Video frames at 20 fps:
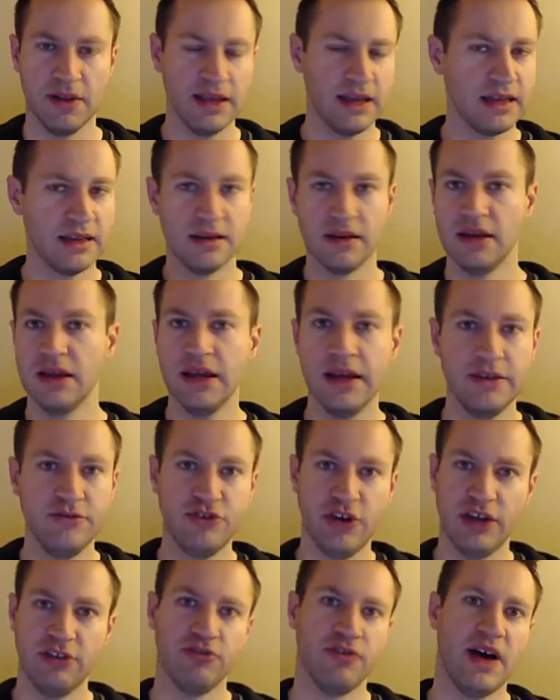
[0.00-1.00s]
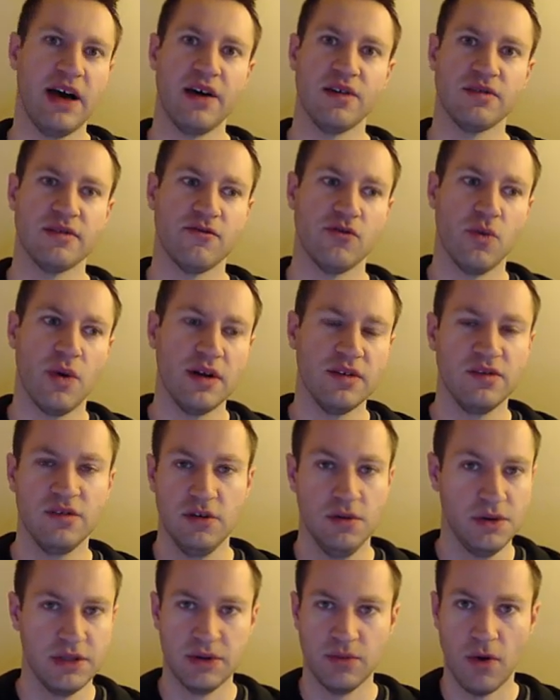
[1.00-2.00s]
It can change values if it wants
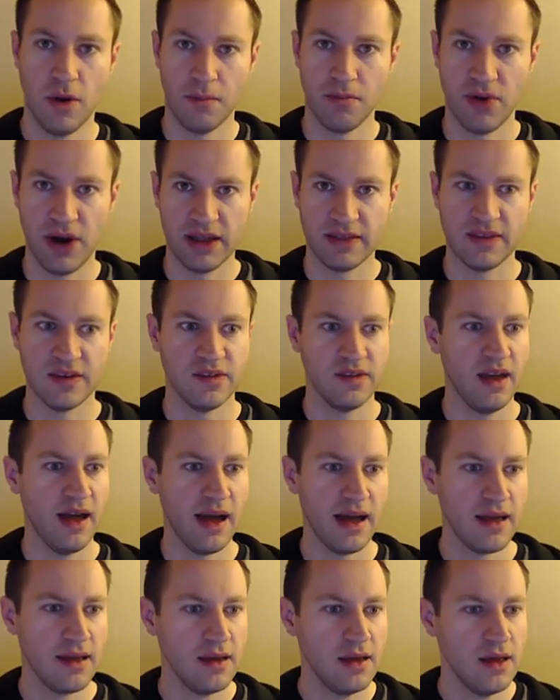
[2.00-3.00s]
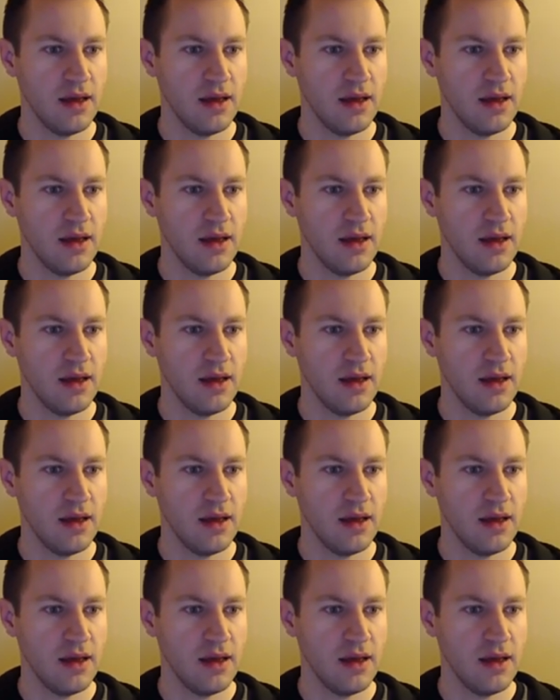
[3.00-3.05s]
to, and it won't break this guy.